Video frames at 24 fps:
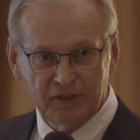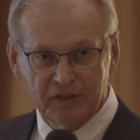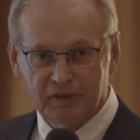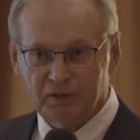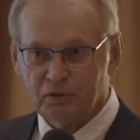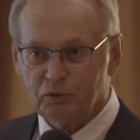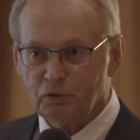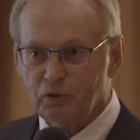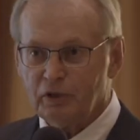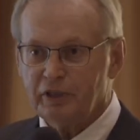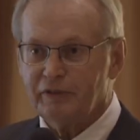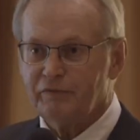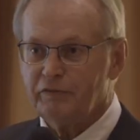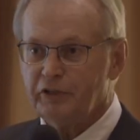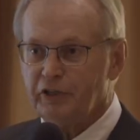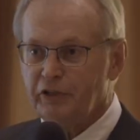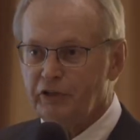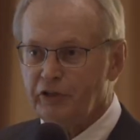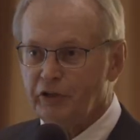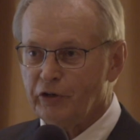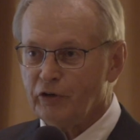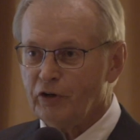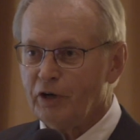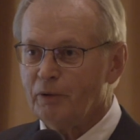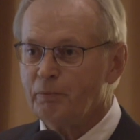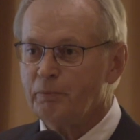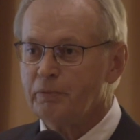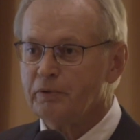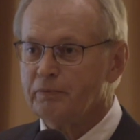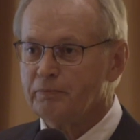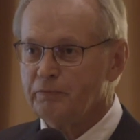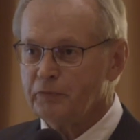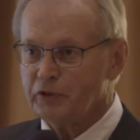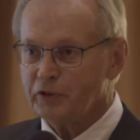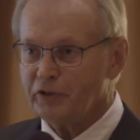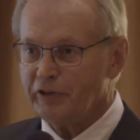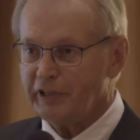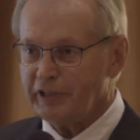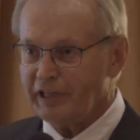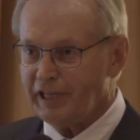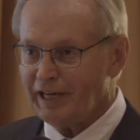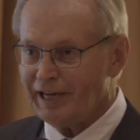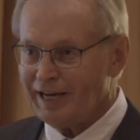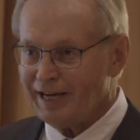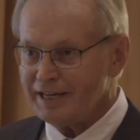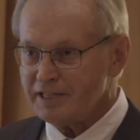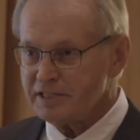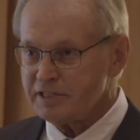who lived in Europe during
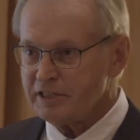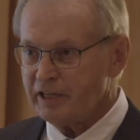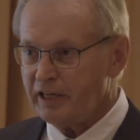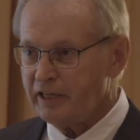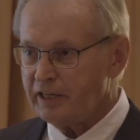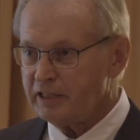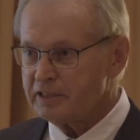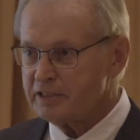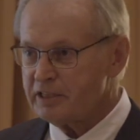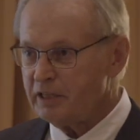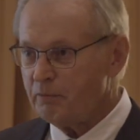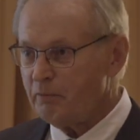the Ice Age.